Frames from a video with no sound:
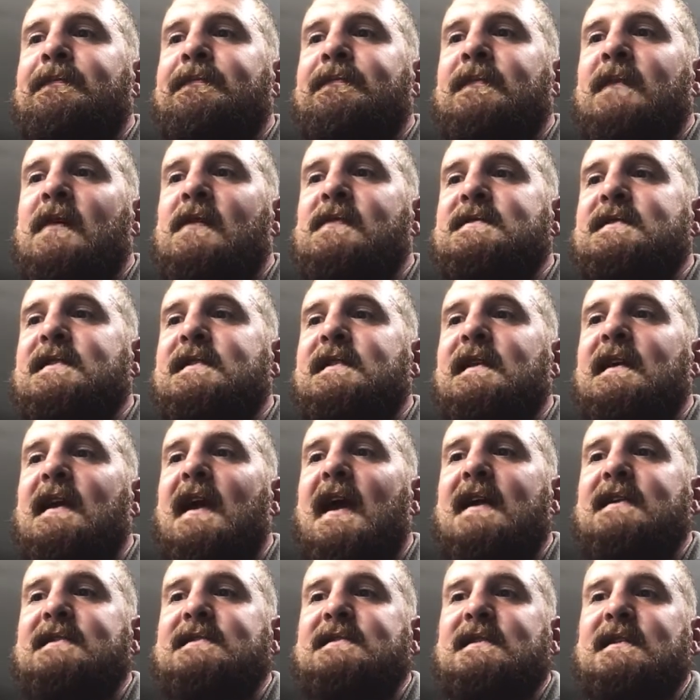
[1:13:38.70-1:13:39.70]
Was it the
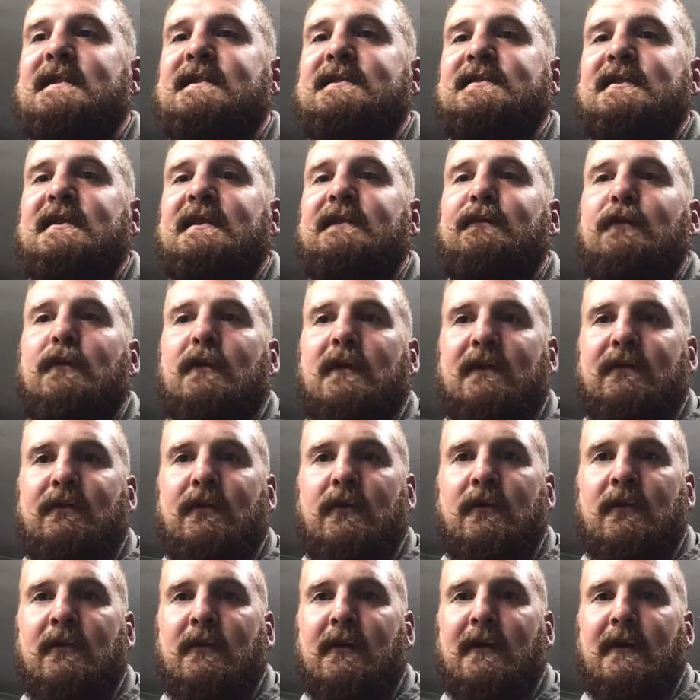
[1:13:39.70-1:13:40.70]
STG
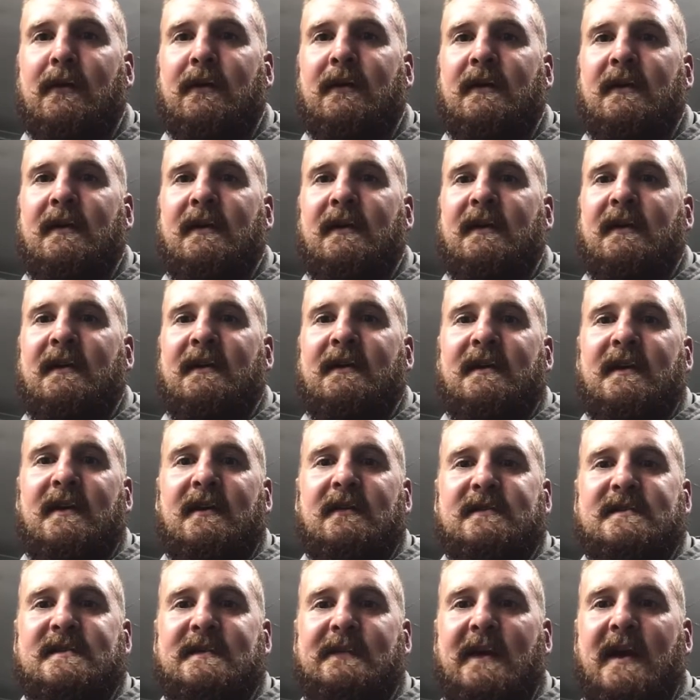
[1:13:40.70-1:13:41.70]
44?
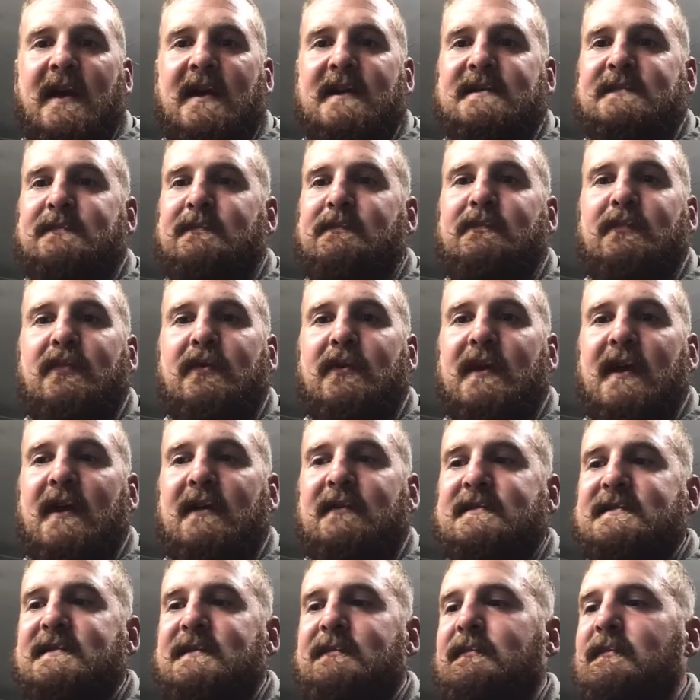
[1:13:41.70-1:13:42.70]
Some guys put out
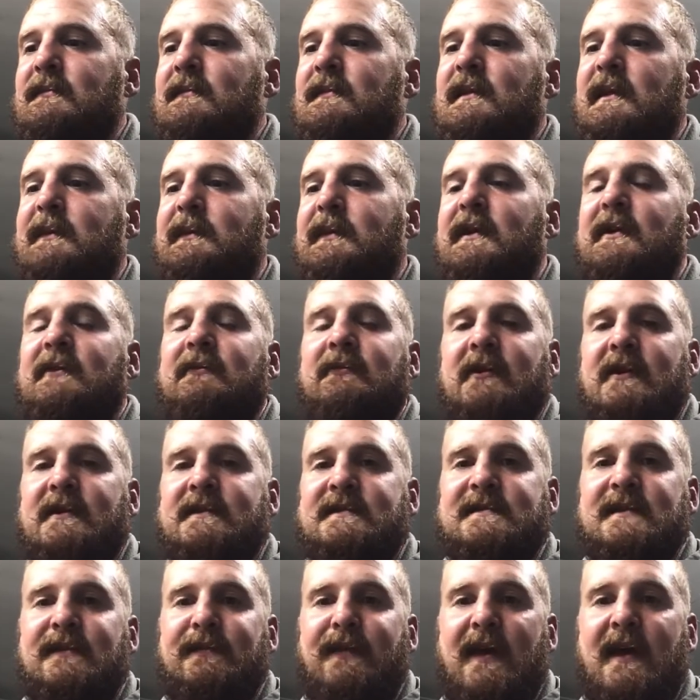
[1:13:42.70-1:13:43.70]
some limited runs
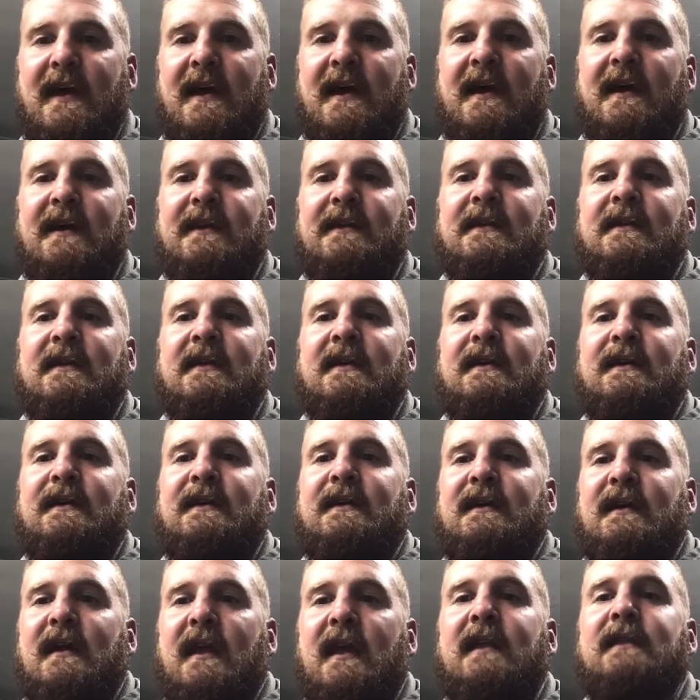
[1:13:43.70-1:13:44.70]
of that
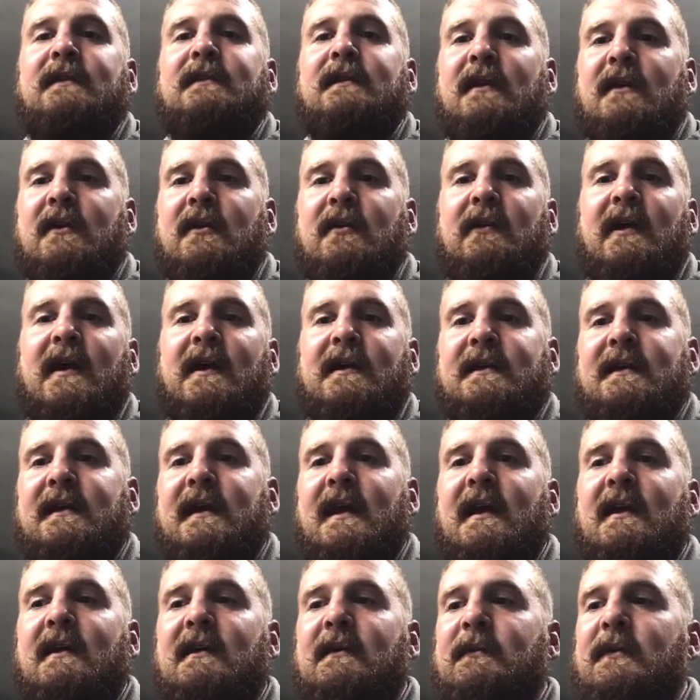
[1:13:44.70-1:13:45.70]
in the correct
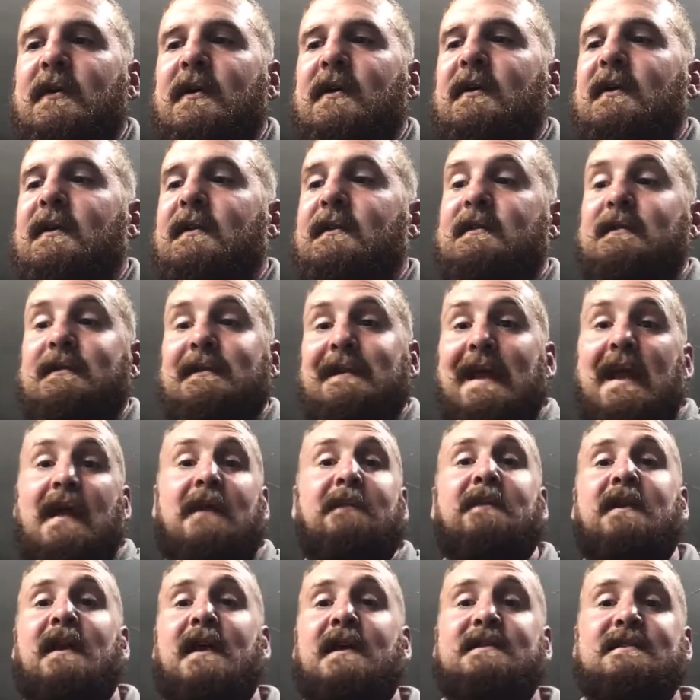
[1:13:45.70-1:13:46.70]
caliber, and I
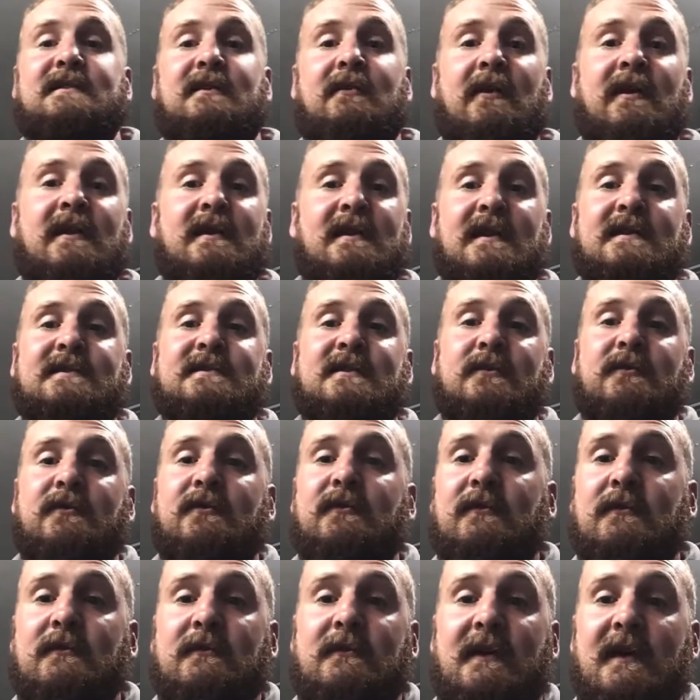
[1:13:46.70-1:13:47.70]
mean that's great. That's
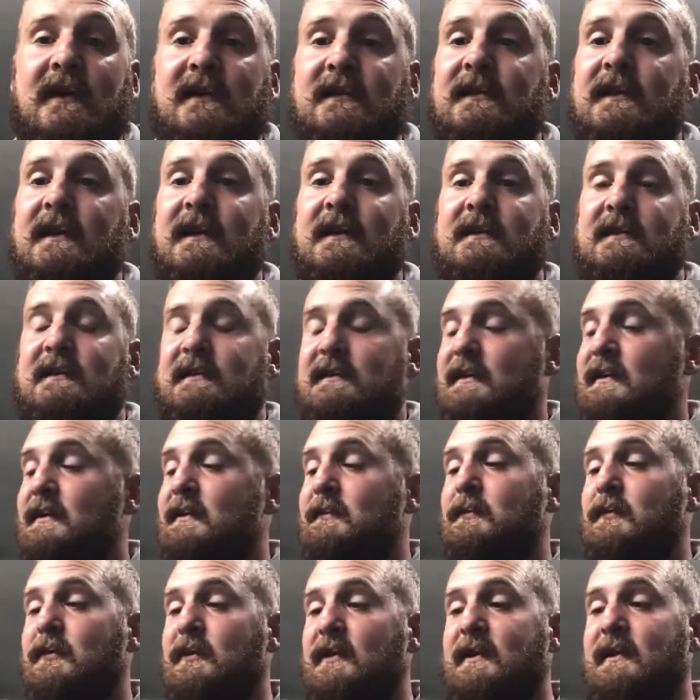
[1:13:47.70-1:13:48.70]
cool. I think
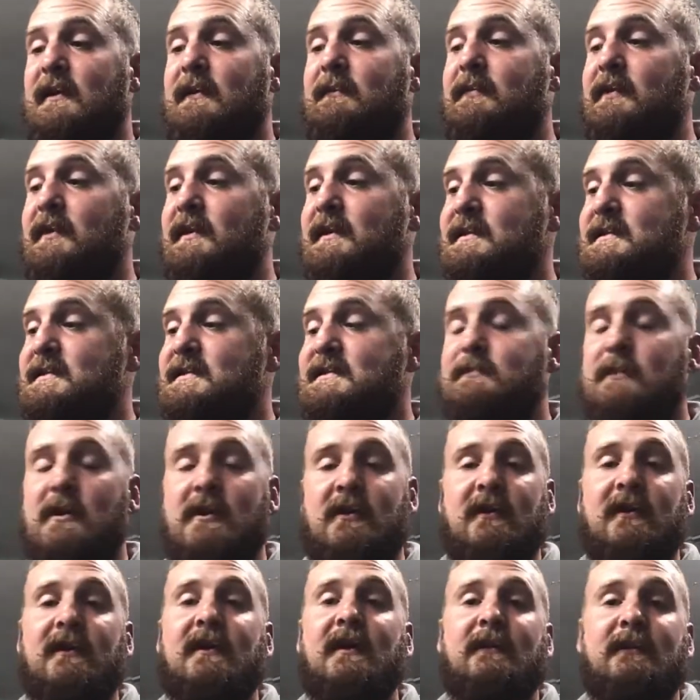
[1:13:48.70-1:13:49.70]
more companies,
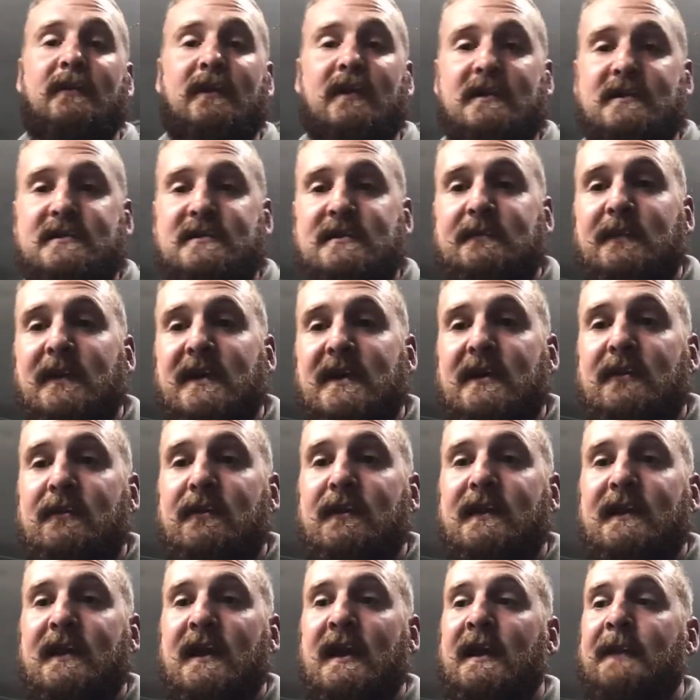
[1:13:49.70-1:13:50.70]
smaller companies, should be
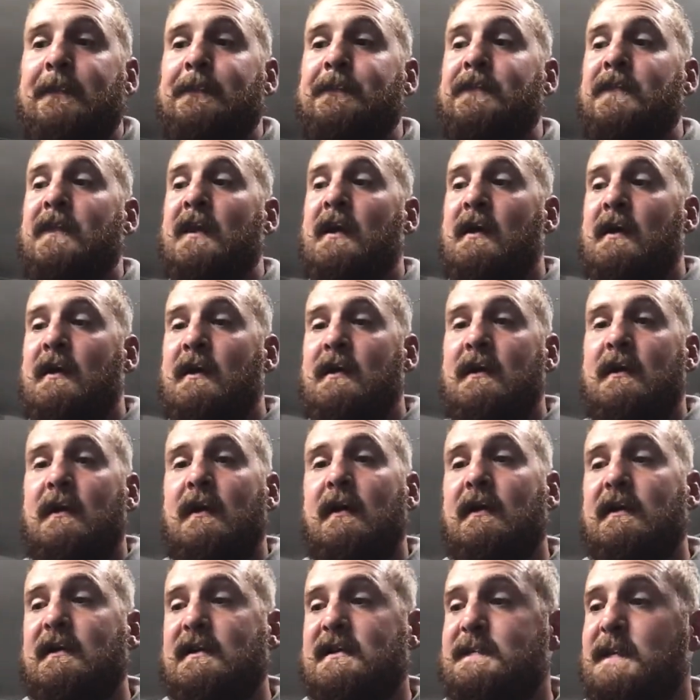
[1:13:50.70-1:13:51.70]
doing that,
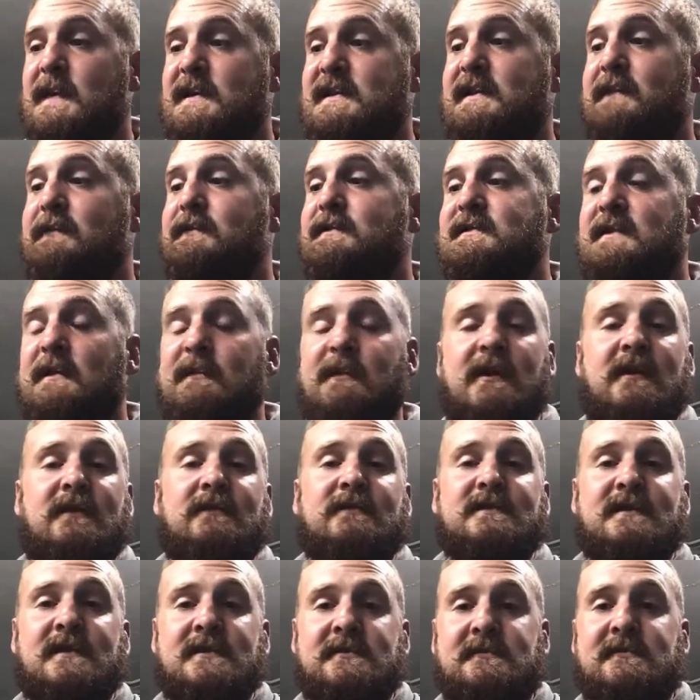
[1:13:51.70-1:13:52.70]
especially for somebody
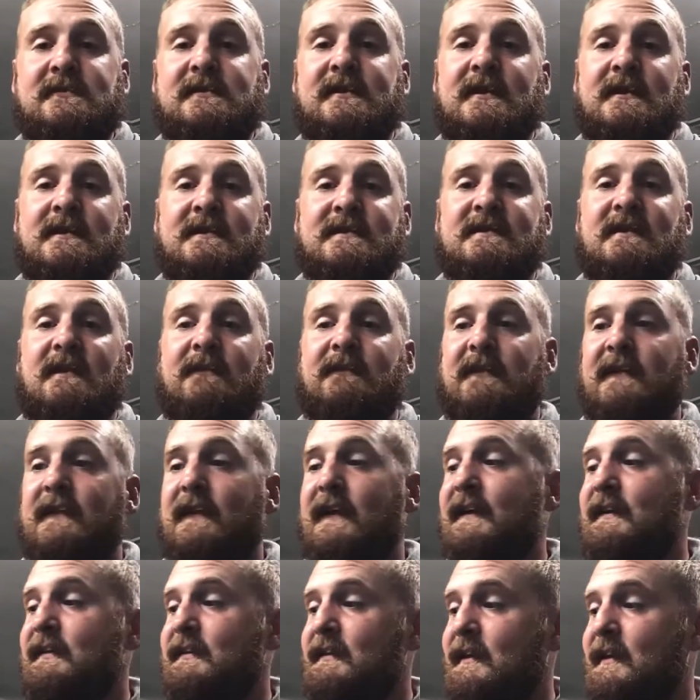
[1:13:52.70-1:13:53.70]
who's interested in something
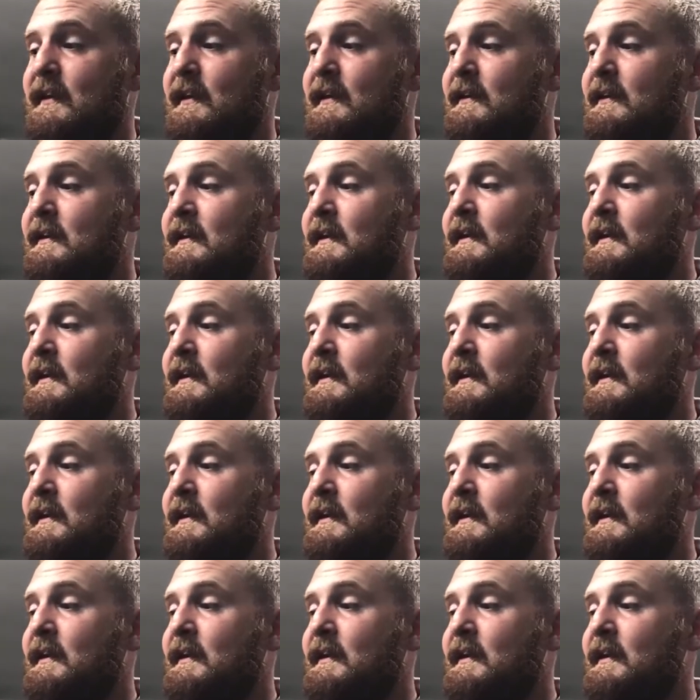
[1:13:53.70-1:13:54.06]
like that.